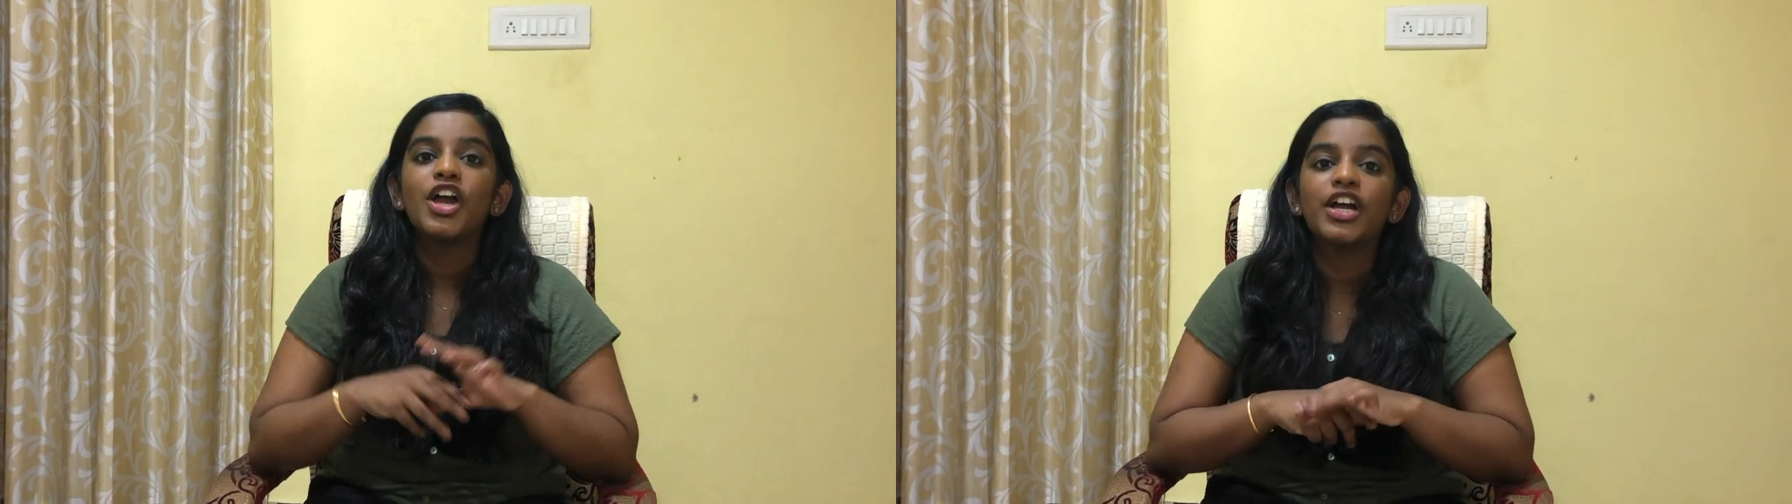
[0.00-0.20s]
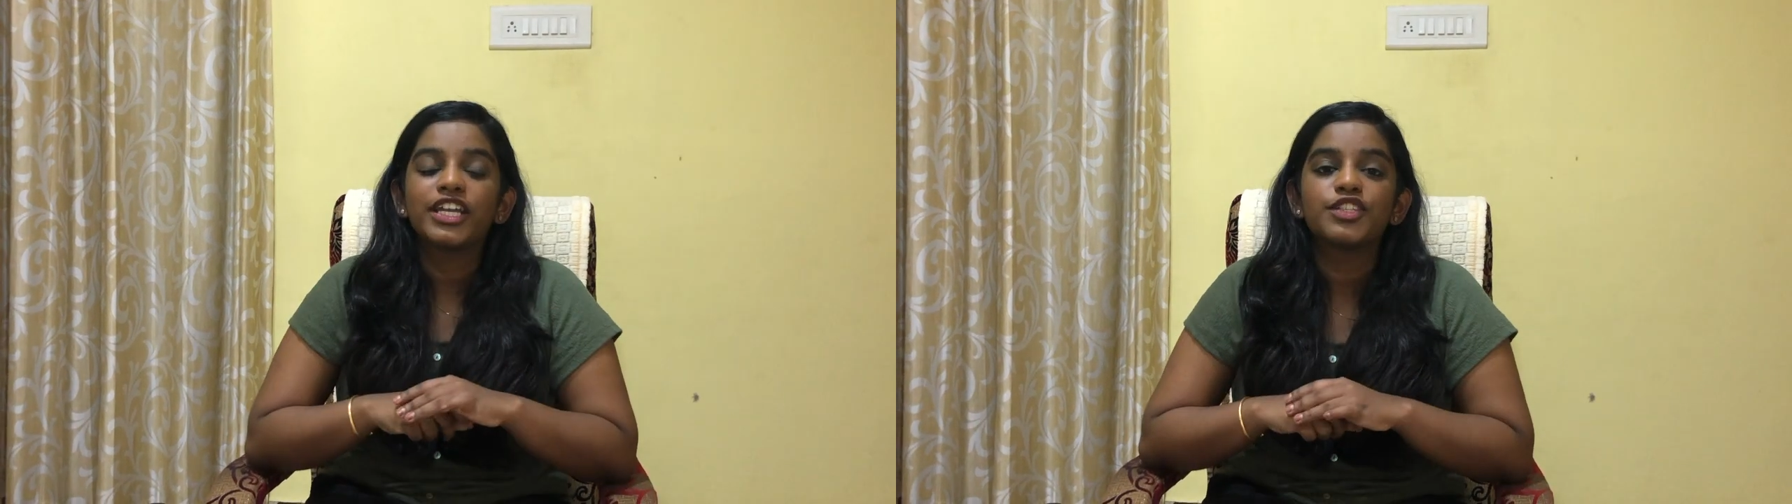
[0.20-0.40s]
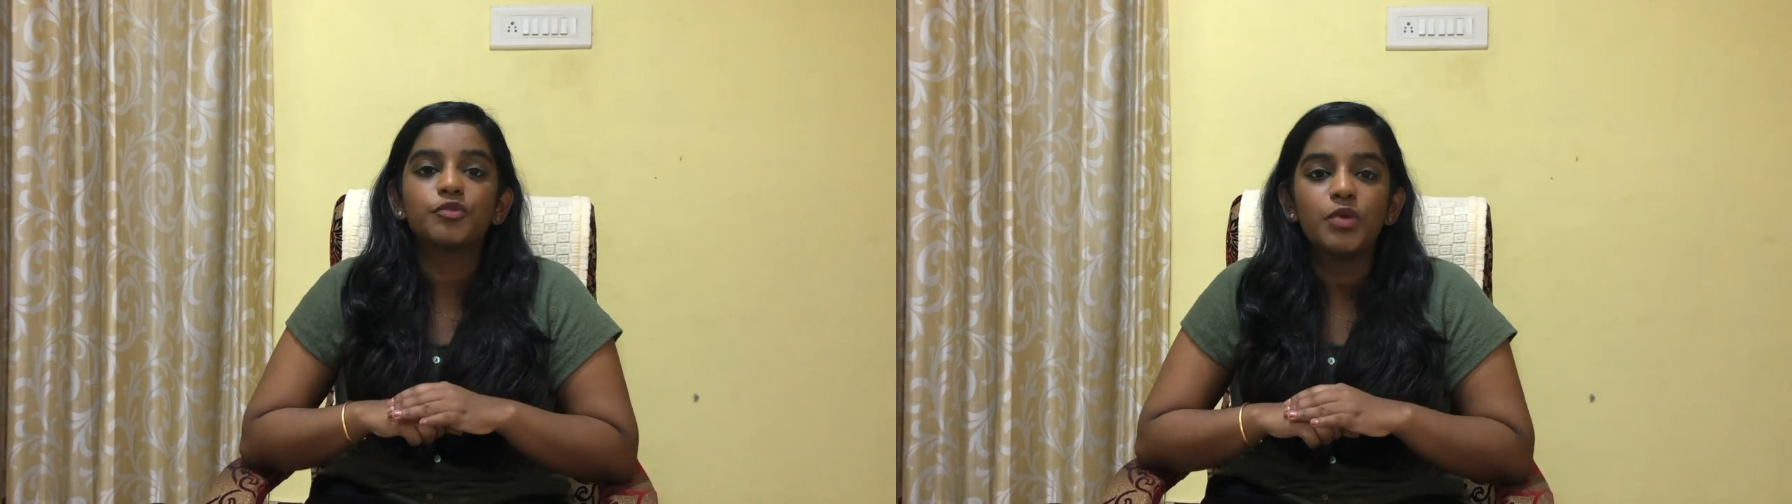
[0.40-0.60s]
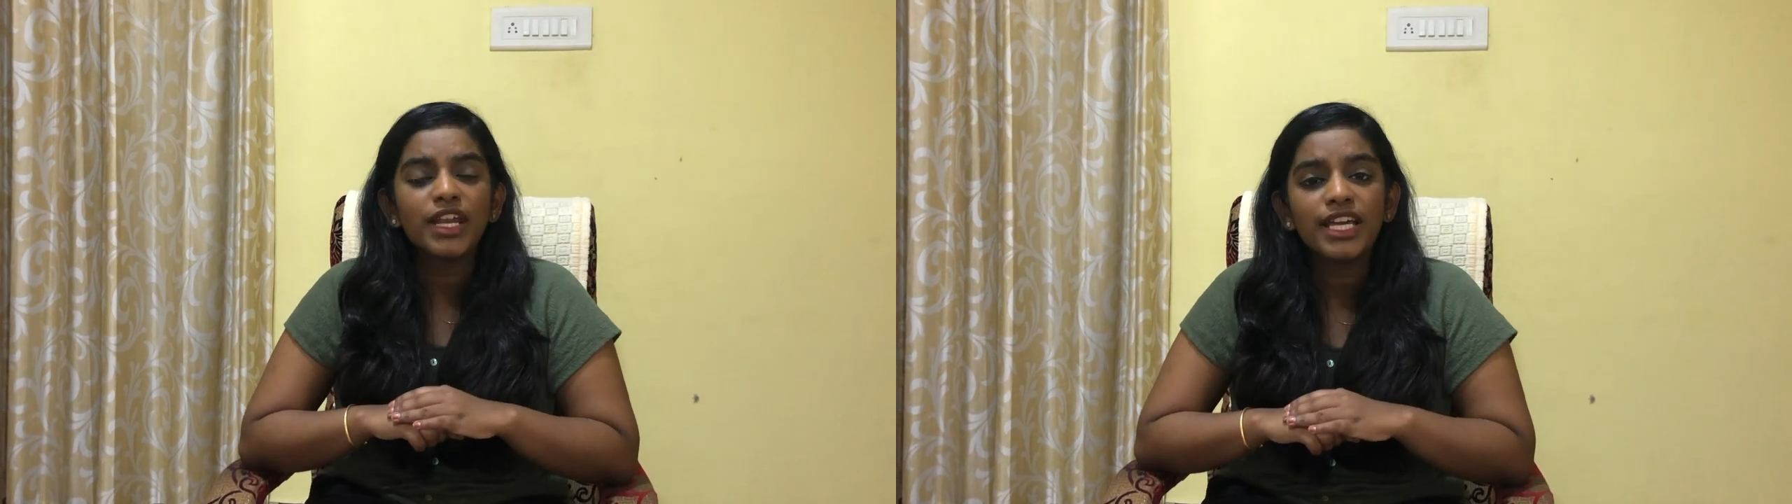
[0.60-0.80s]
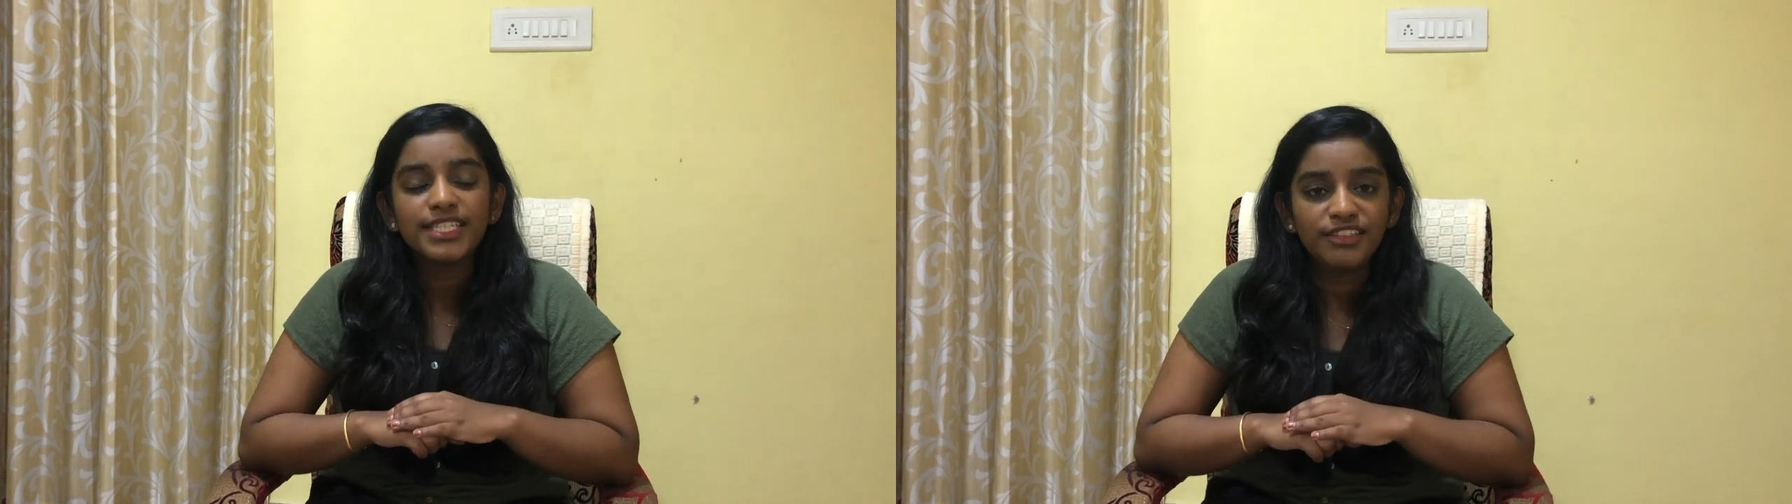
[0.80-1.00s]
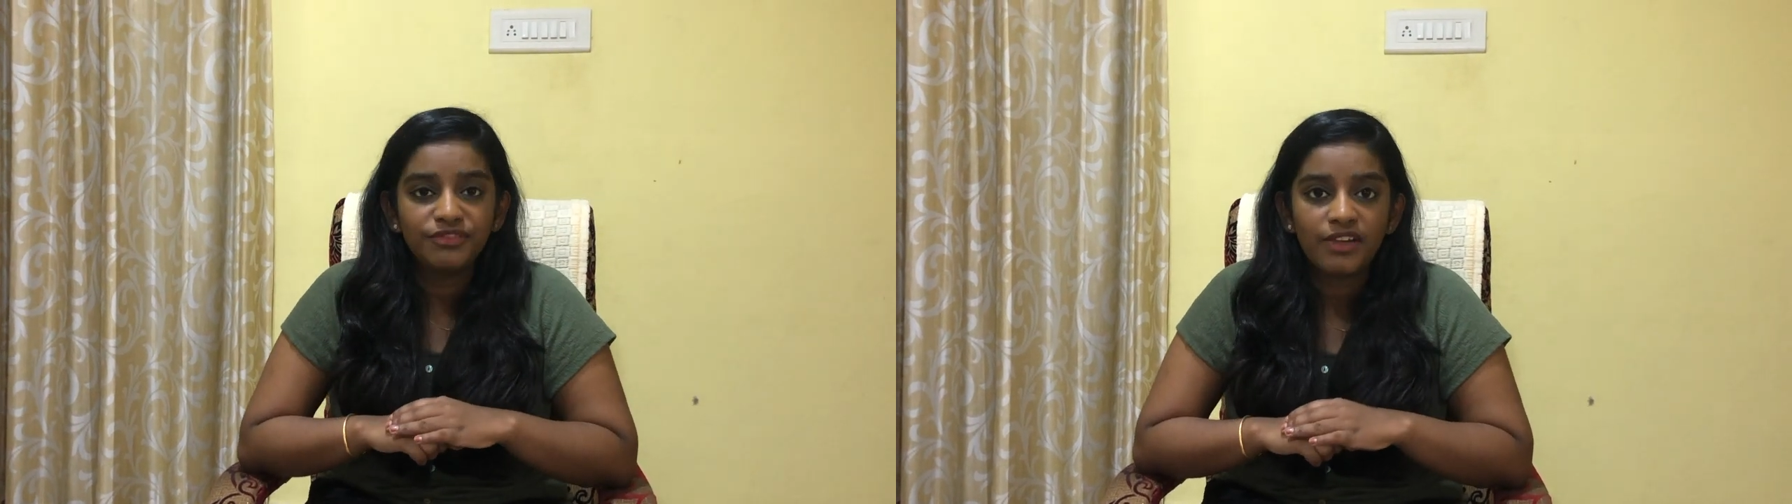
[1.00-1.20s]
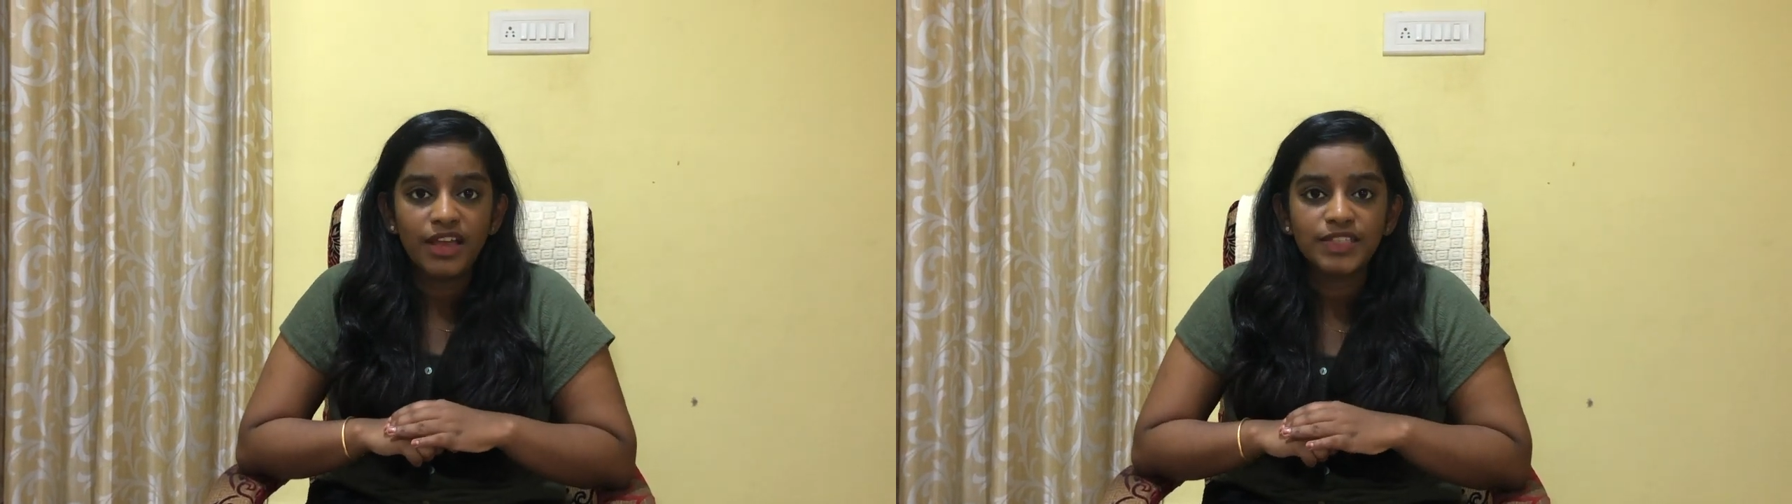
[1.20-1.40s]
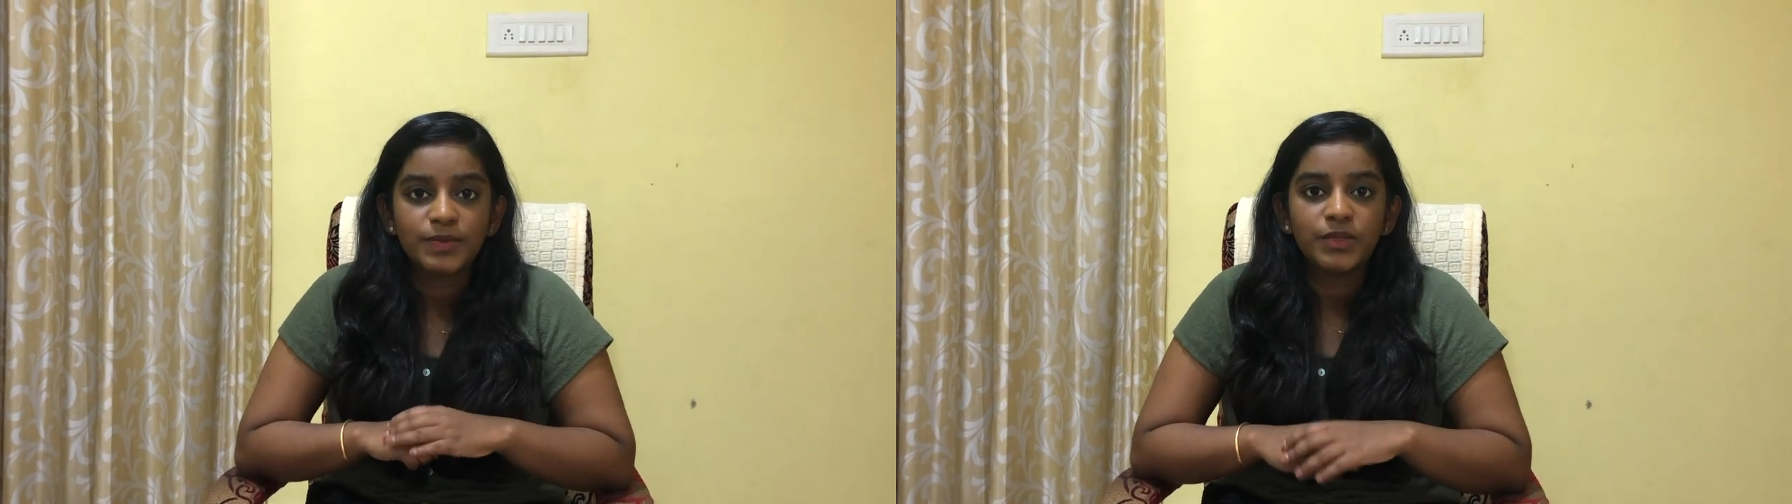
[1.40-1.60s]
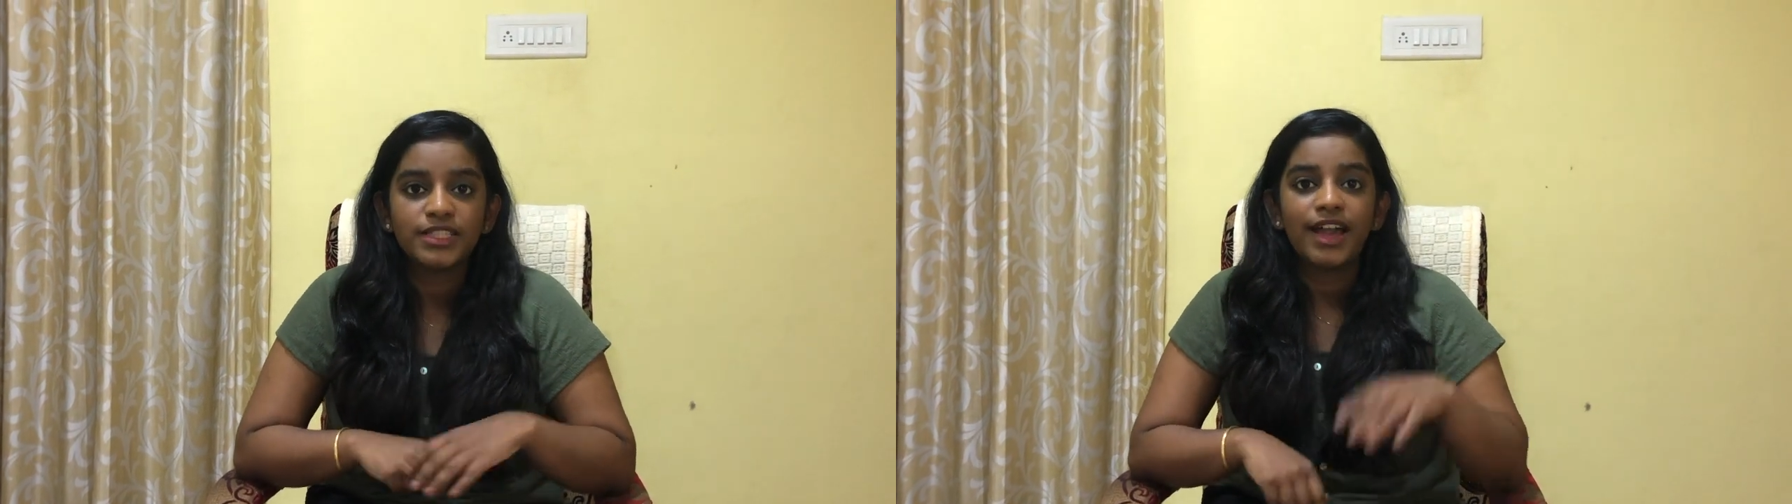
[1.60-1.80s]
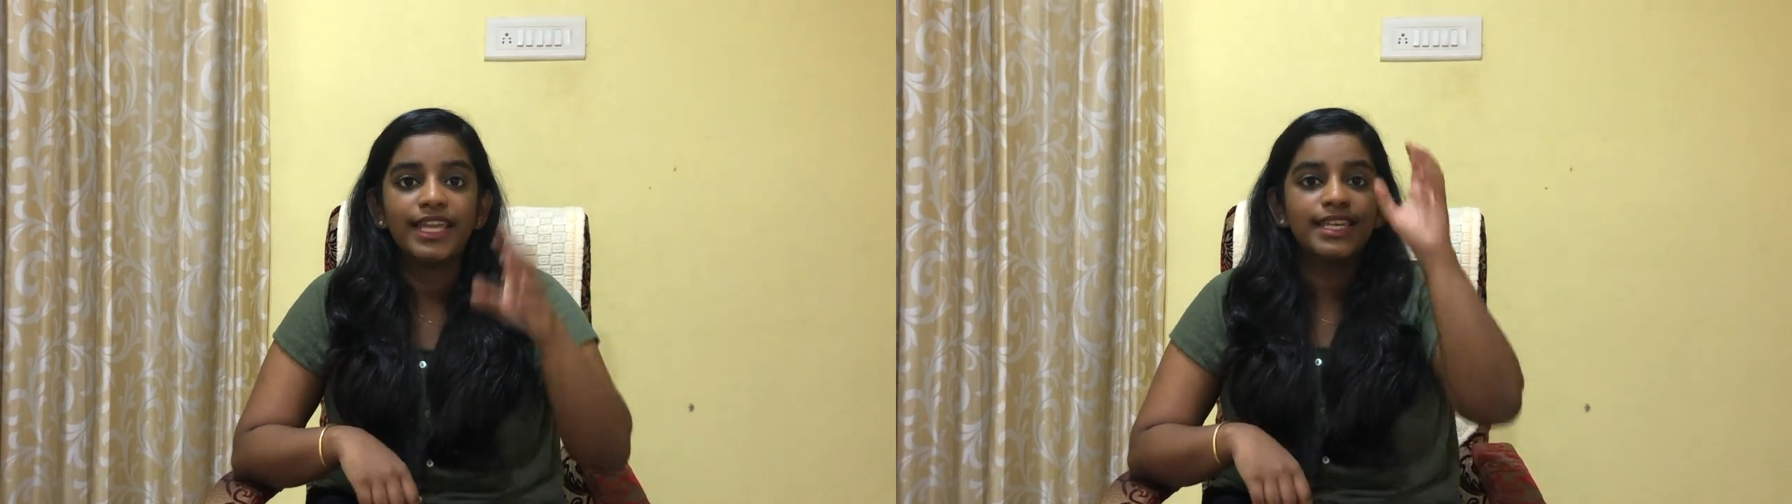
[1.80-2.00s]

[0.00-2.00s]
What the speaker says: Okay, so what I did first was I